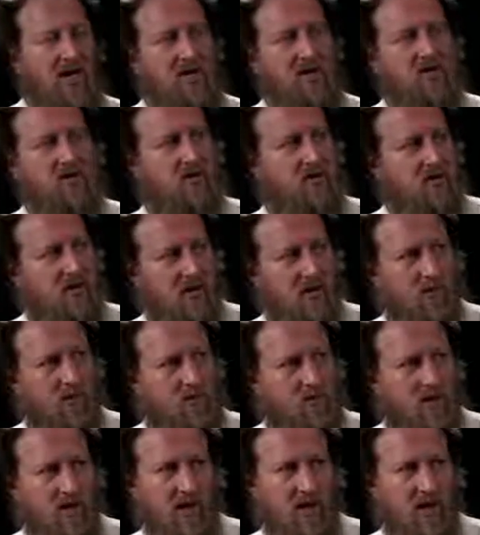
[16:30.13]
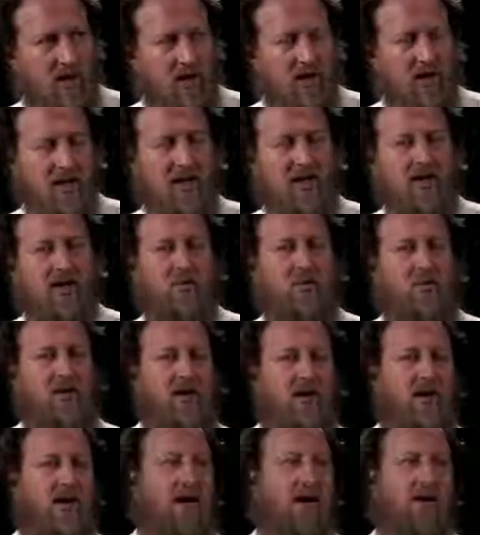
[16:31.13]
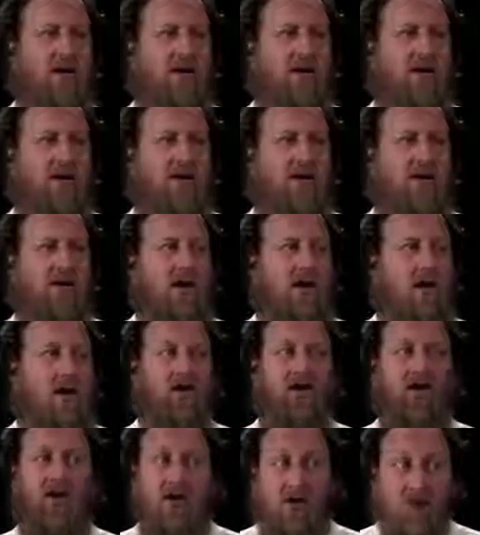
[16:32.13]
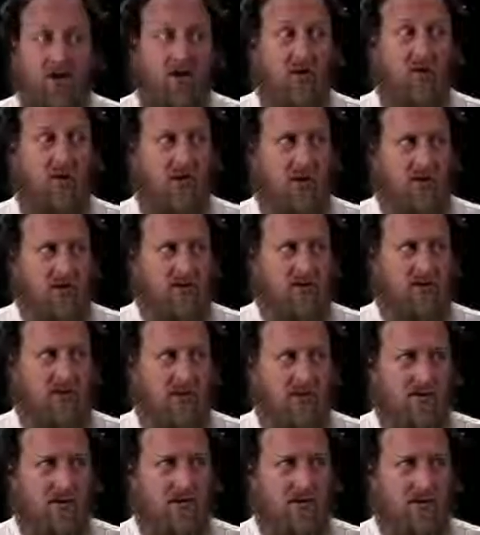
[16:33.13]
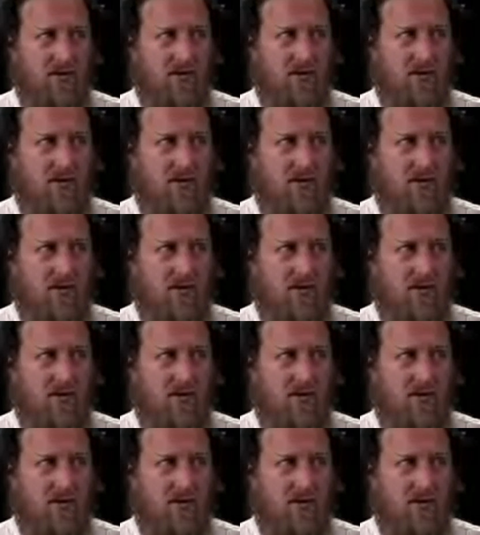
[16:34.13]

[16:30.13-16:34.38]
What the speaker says: It's not that he was a liar, but again, a deluded person